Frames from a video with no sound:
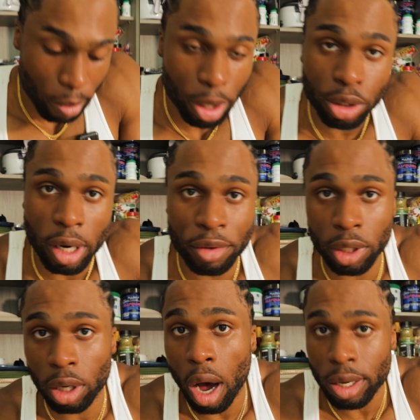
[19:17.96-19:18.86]
how much
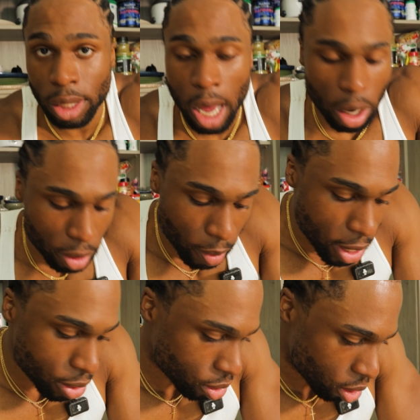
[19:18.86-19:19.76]
everything costs
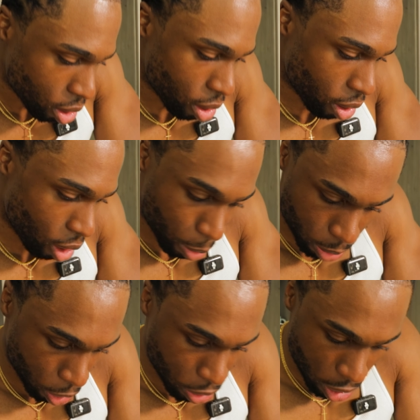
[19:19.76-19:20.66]
calorie-wise and how
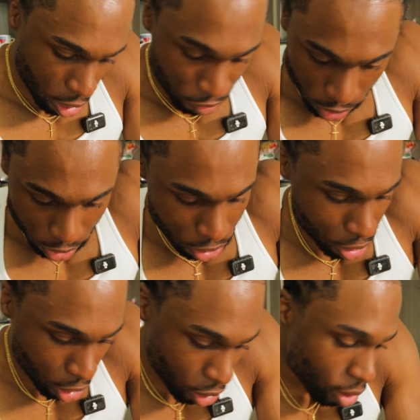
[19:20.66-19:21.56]
much protein and everything is
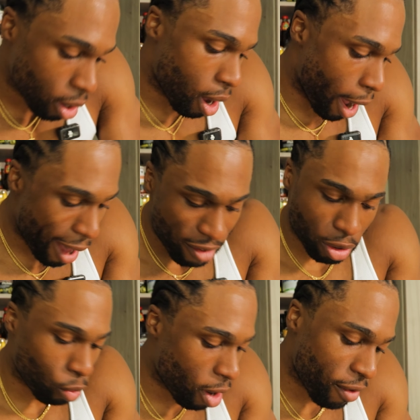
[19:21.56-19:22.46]
in here. I have
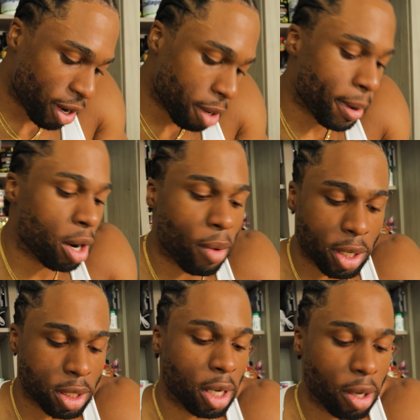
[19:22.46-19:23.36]
a rough idea, but I don't
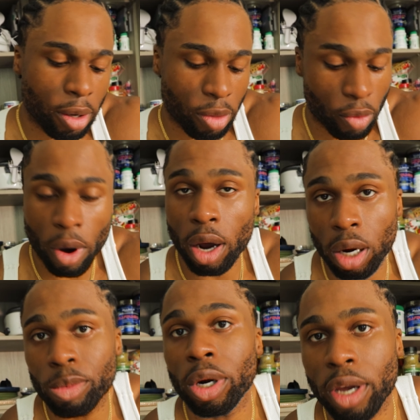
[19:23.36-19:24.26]
want to say the wrong
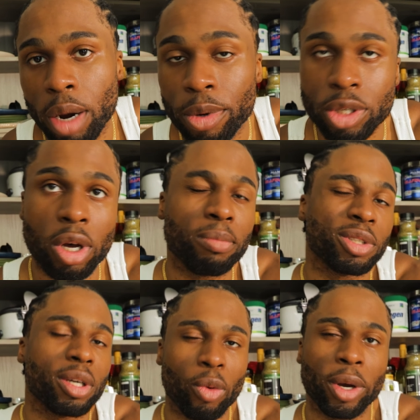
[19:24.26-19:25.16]
number on camera, so I'm
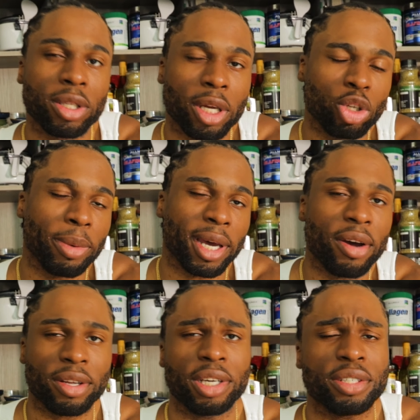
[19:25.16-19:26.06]
just going to wait till I do my
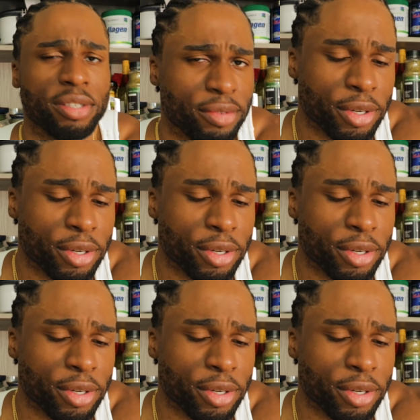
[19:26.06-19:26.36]
calculations